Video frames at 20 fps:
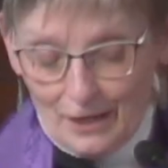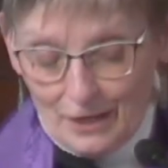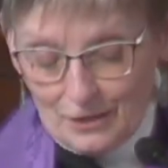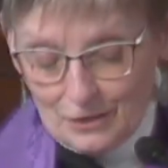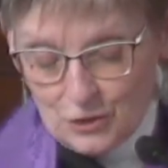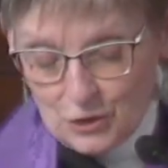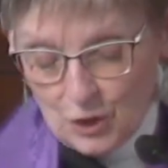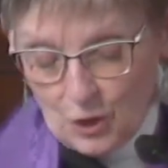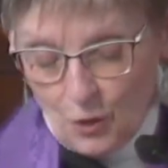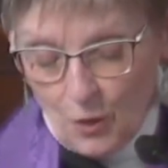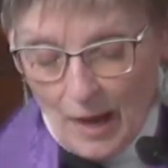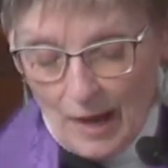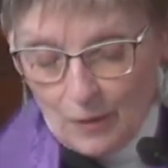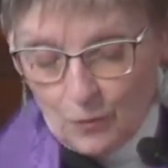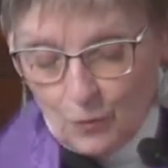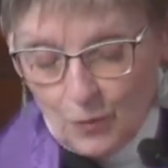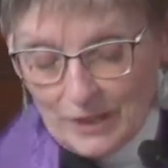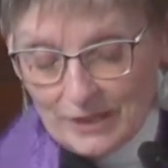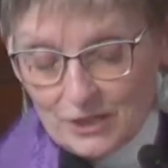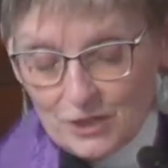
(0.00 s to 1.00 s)
So I
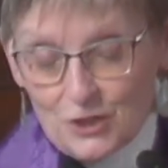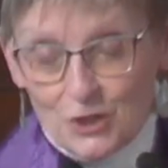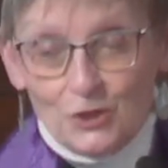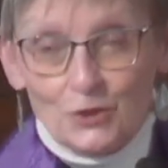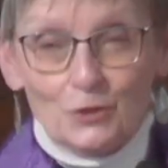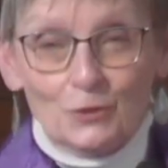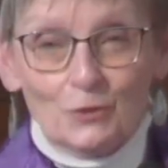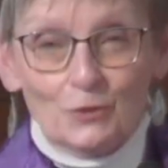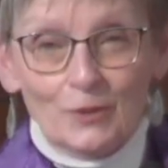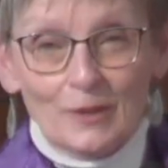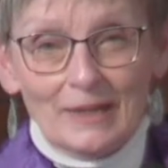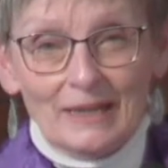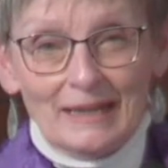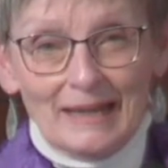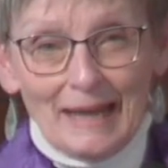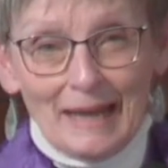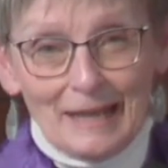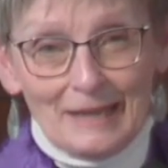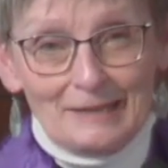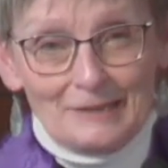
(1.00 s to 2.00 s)
want to
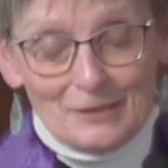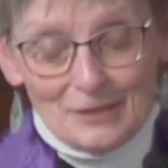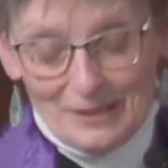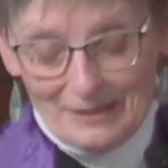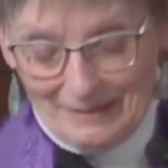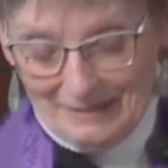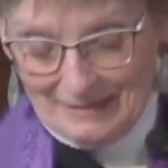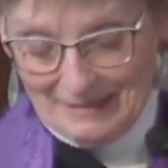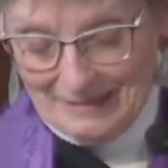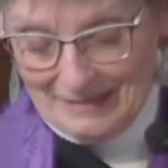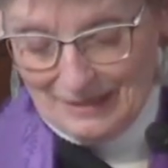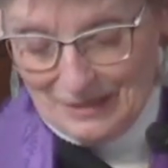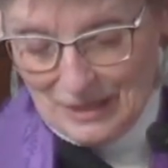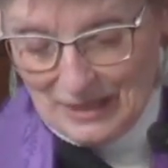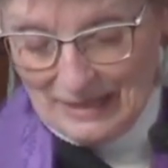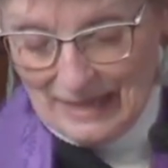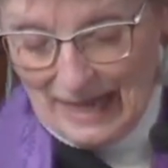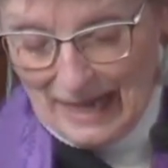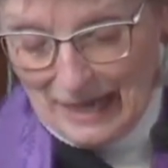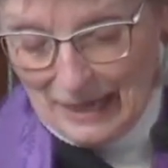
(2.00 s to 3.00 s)
end
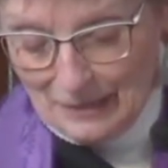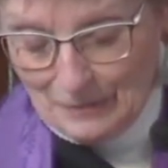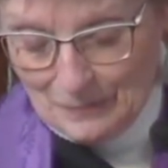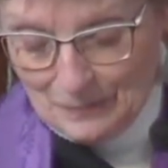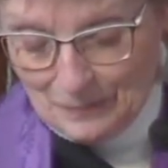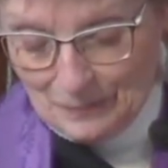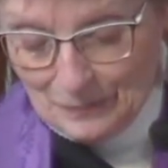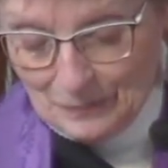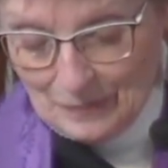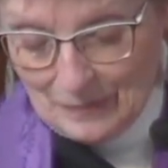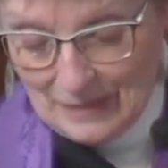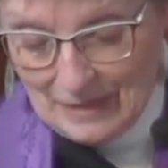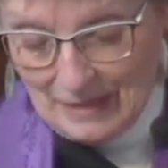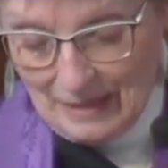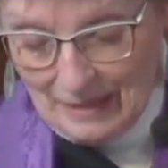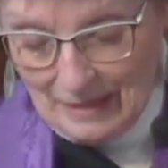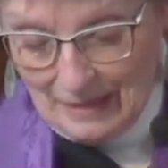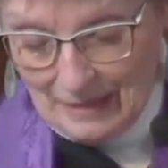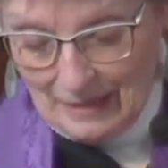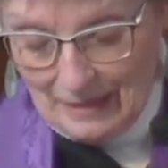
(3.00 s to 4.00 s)
today
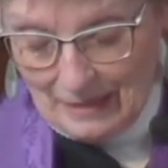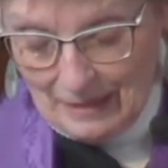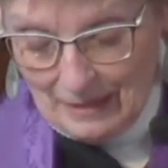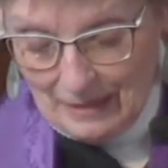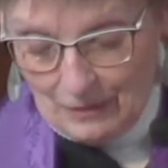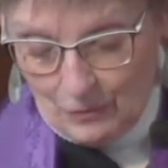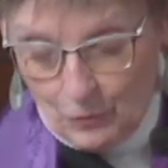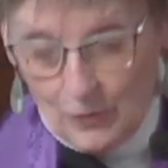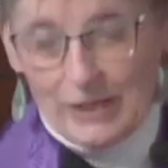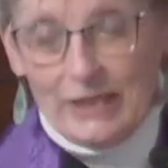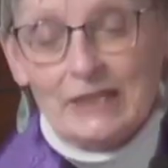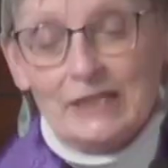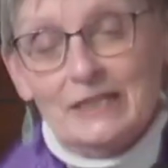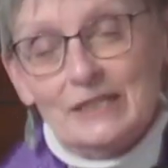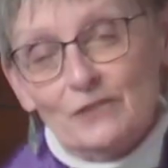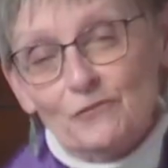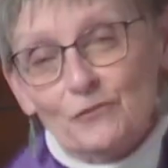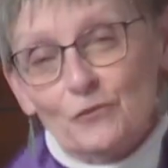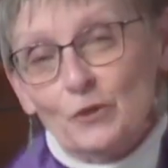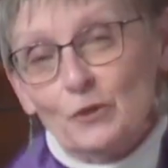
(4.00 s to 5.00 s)
with a
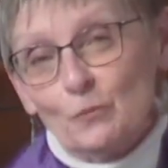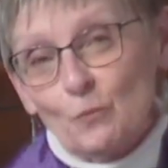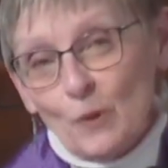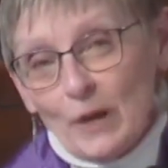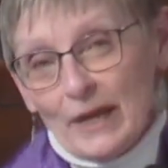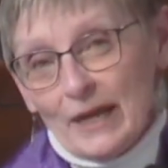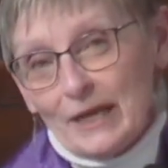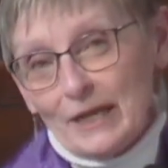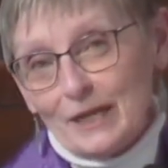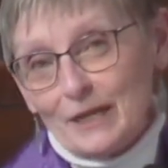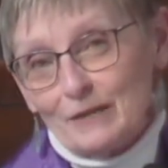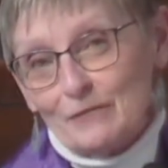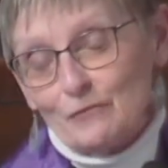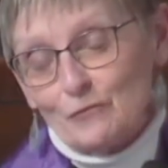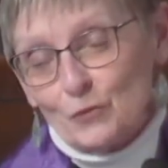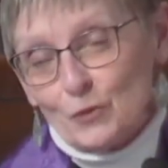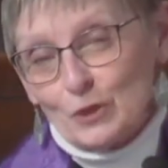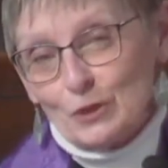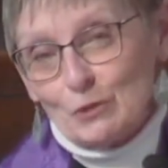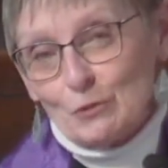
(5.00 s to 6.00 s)
different way
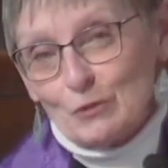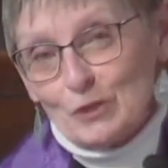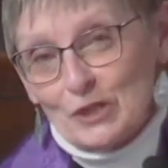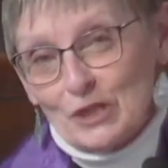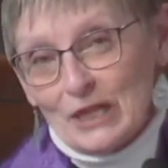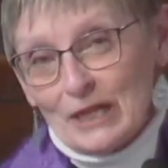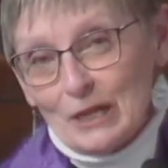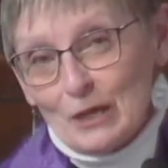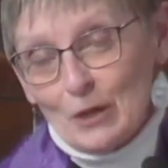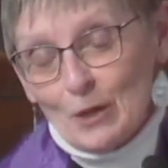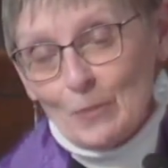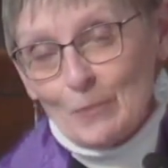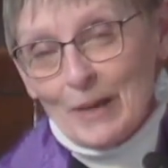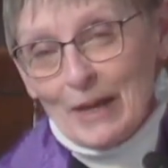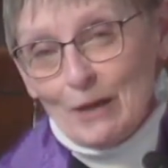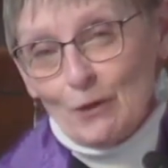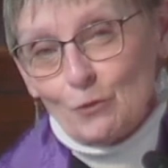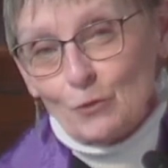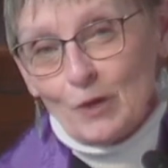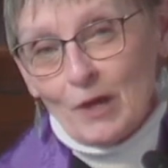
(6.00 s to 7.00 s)
for you to think
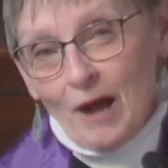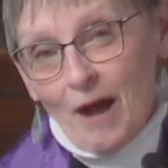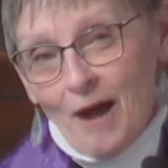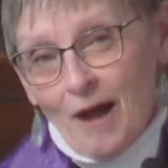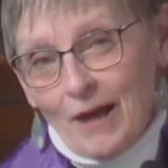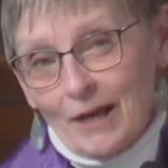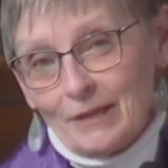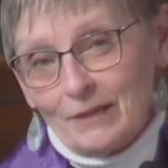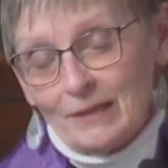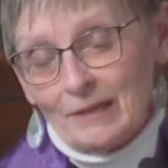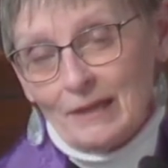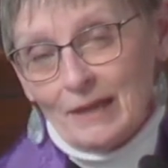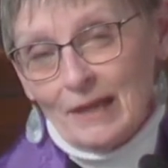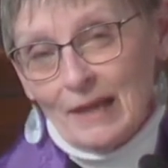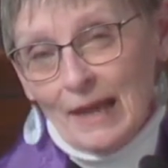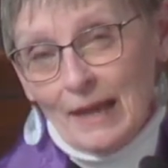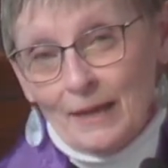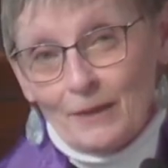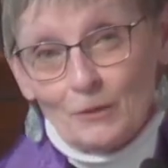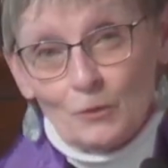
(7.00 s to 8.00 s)
about God
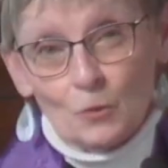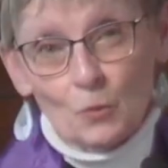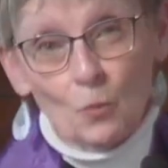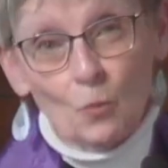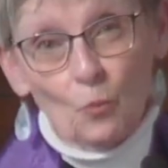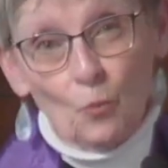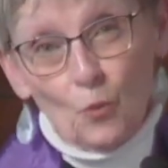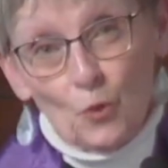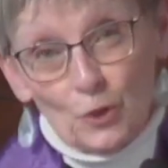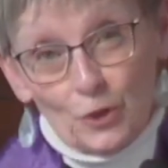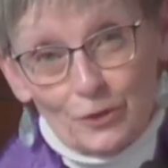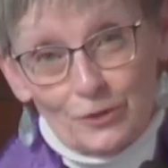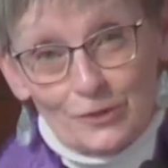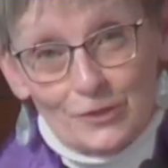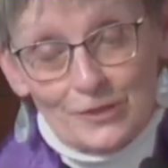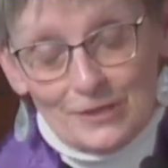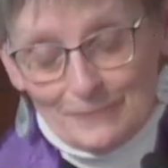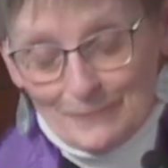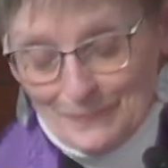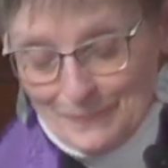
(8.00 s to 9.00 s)
and
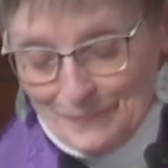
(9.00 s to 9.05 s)
words.